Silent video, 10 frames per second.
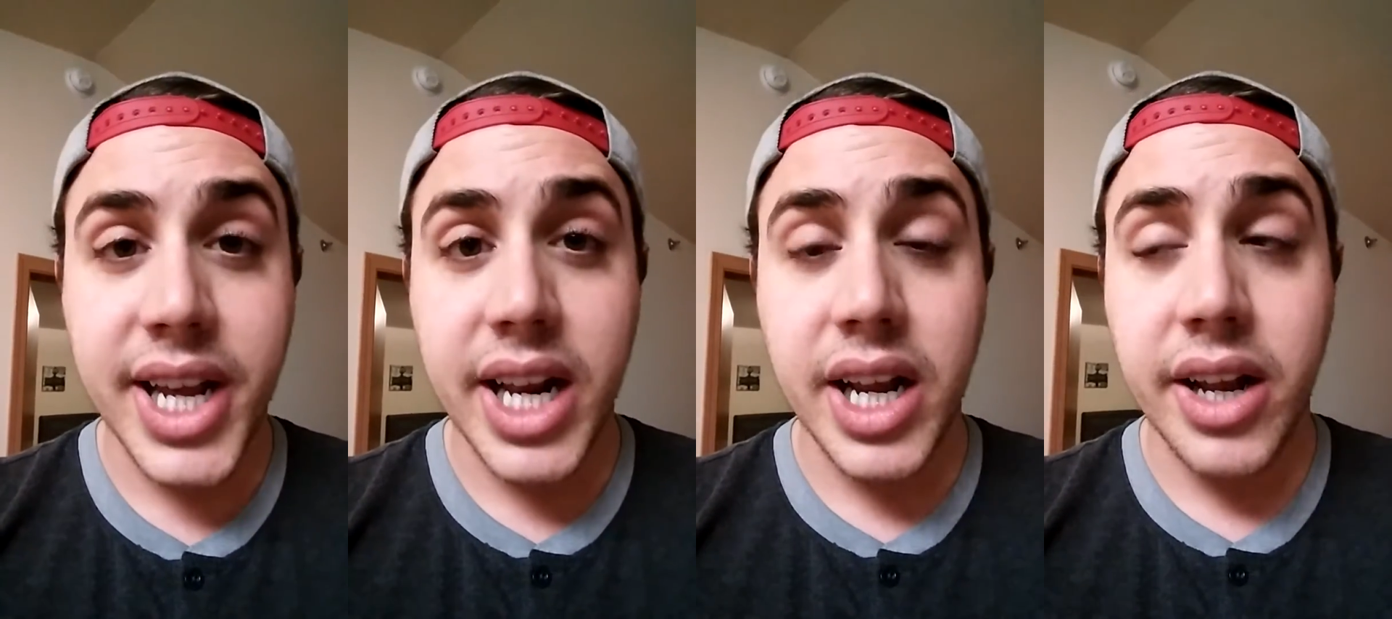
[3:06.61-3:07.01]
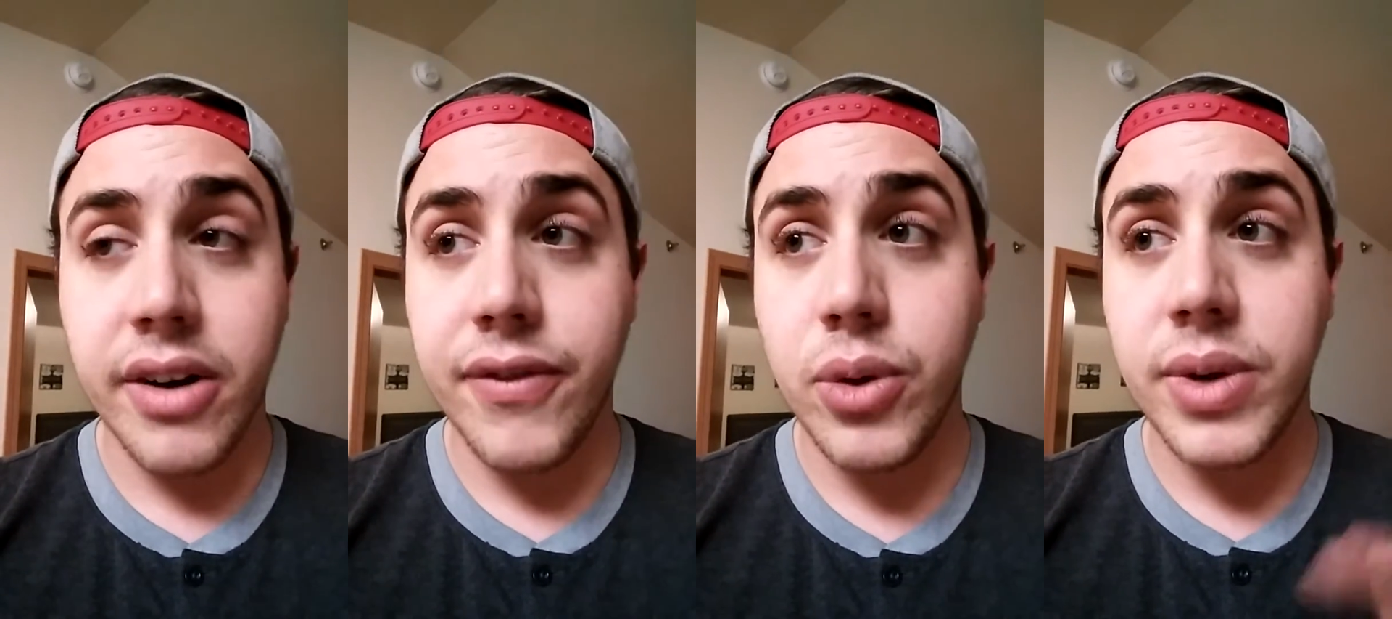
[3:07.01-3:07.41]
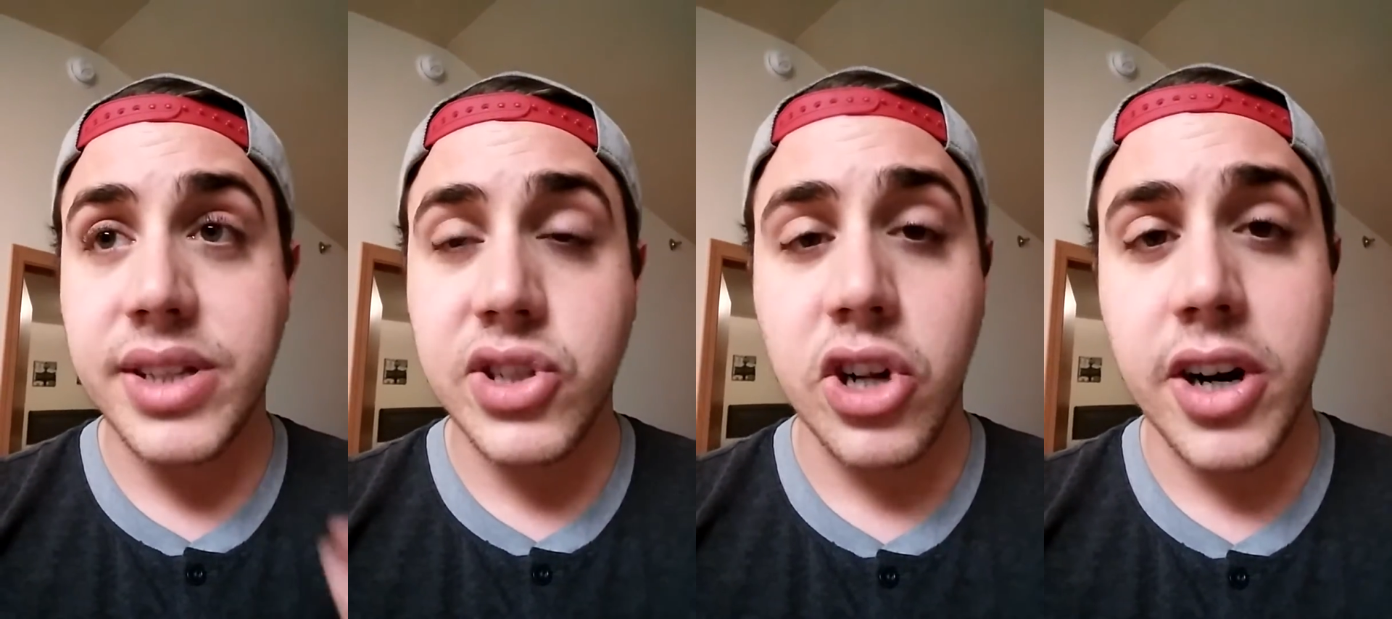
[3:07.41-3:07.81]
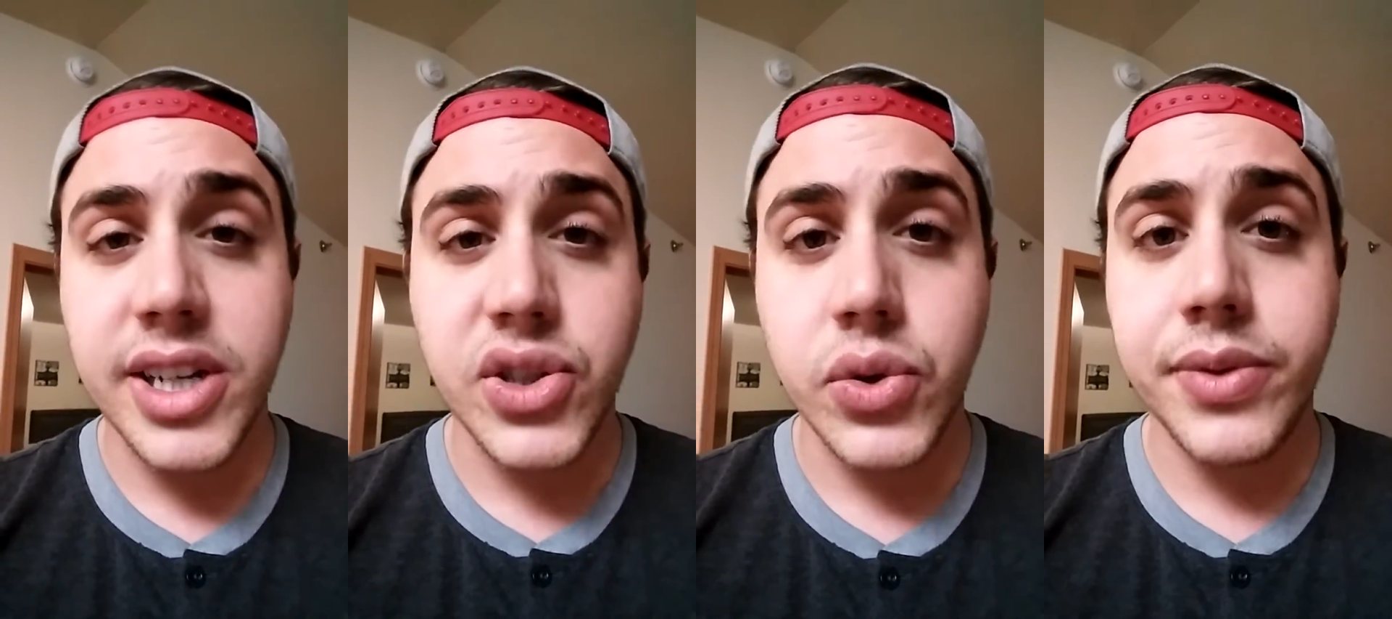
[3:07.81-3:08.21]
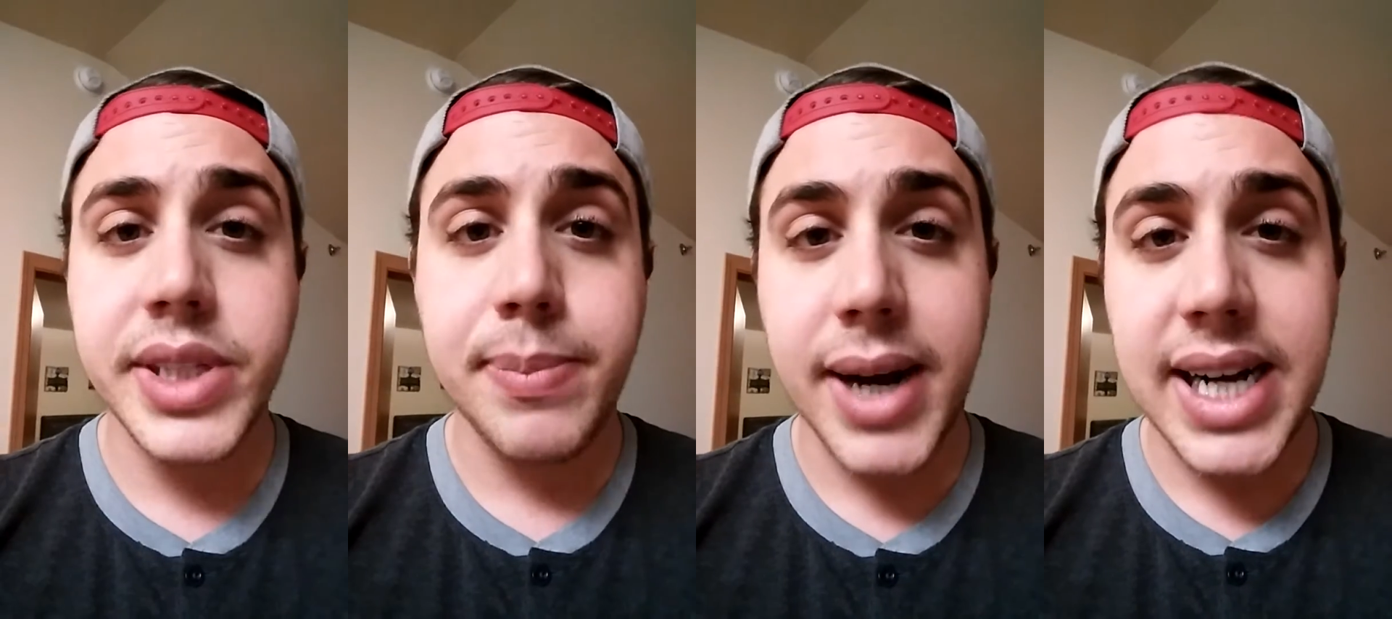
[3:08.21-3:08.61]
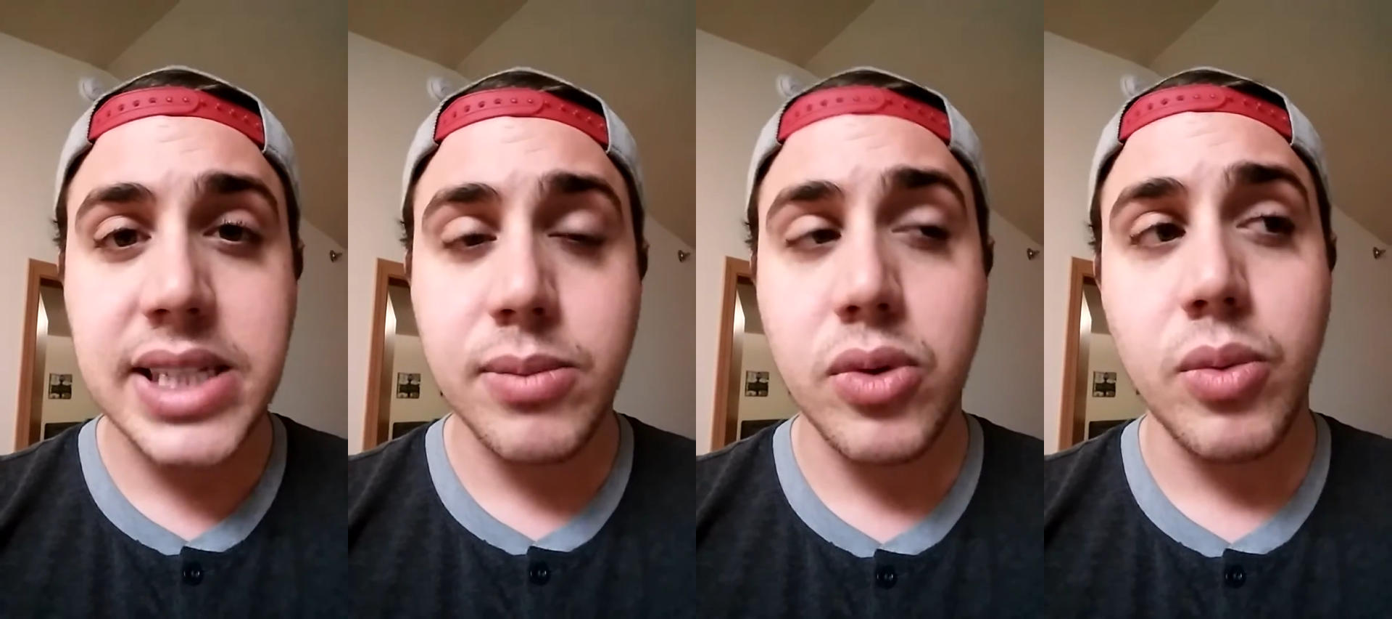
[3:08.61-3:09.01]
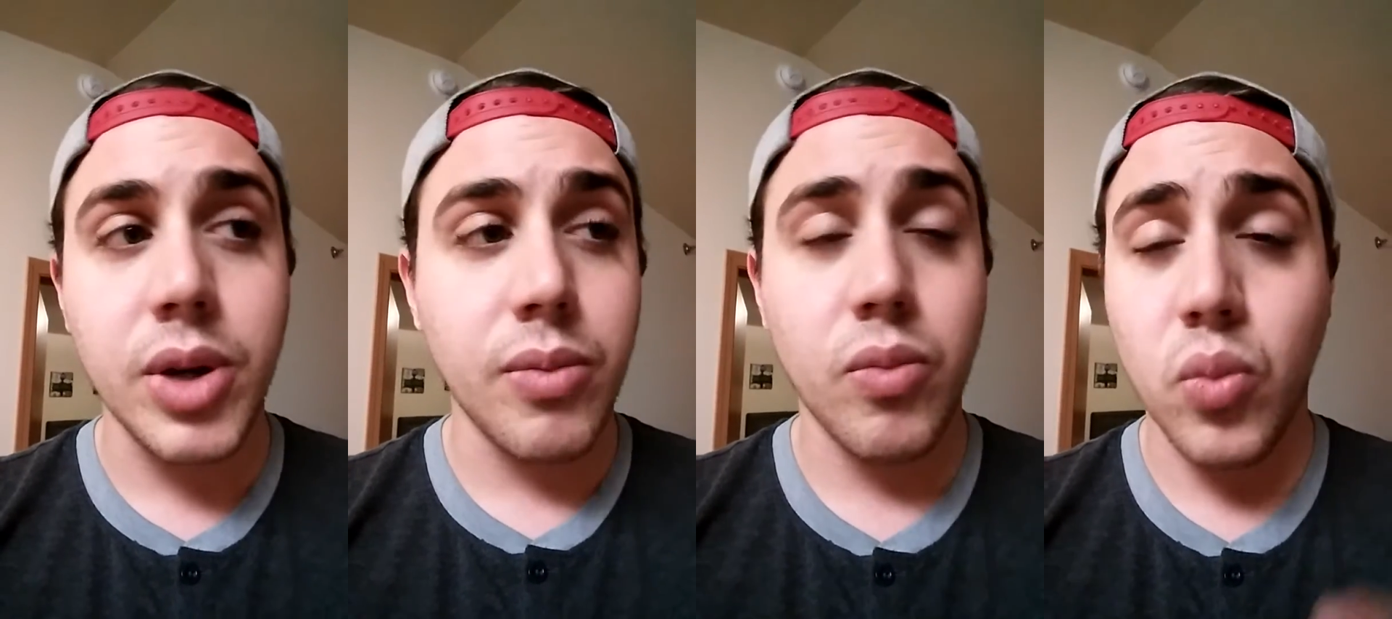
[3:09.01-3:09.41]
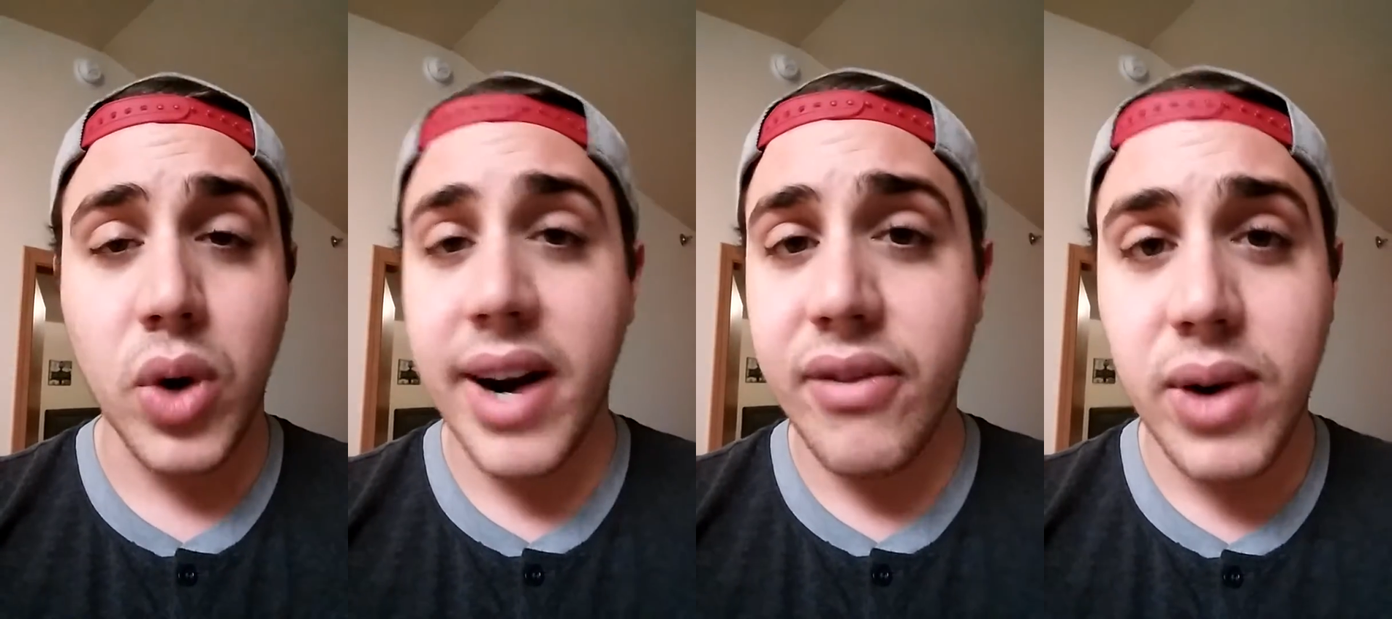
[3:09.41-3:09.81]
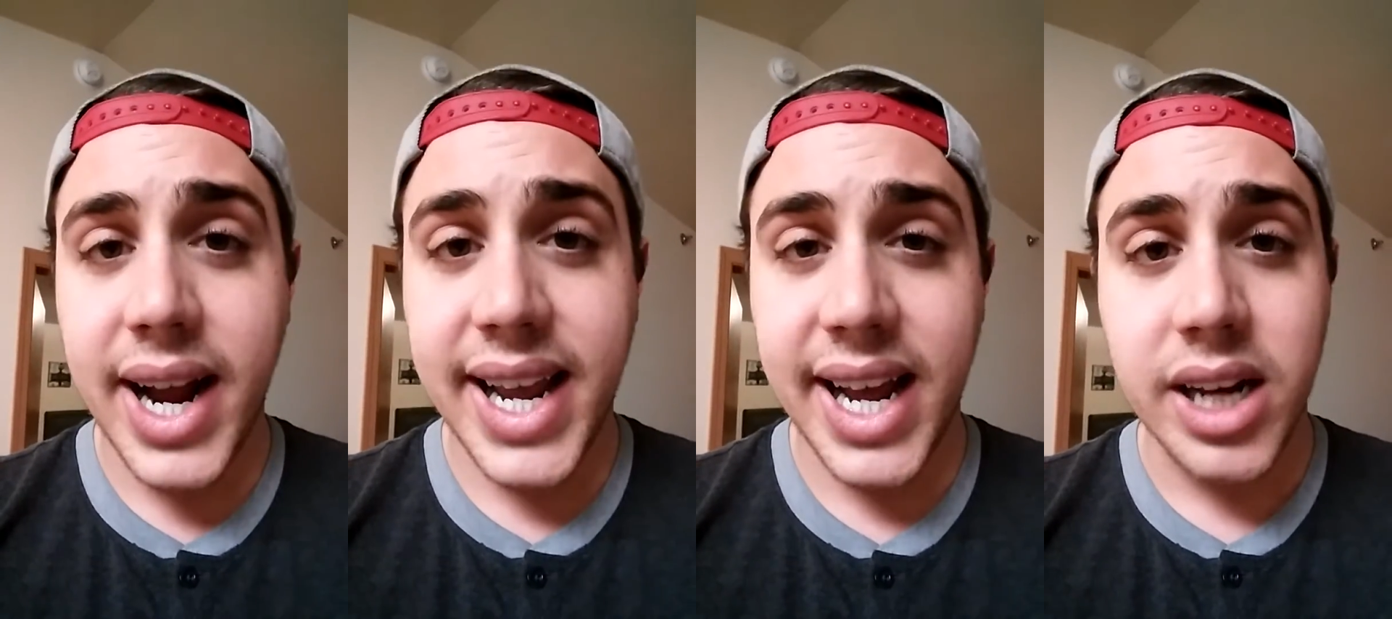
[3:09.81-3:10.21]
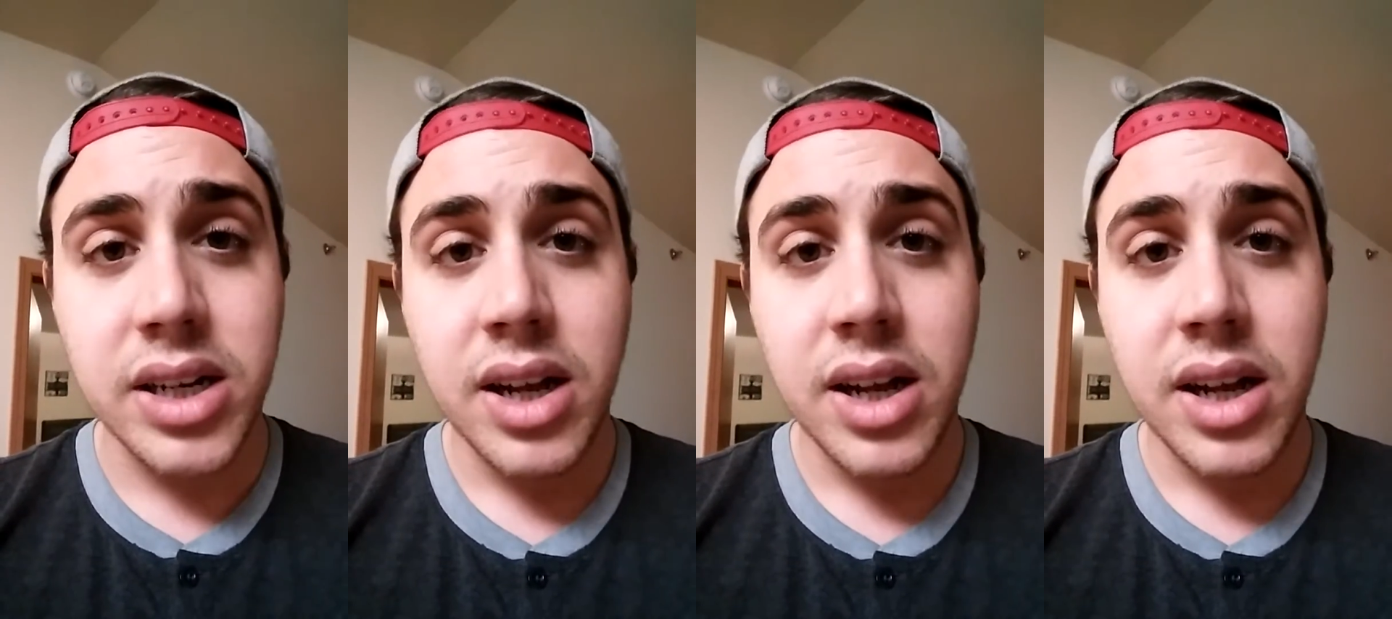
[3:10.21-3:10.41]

get an interview and start as soon as possible with wherever I can.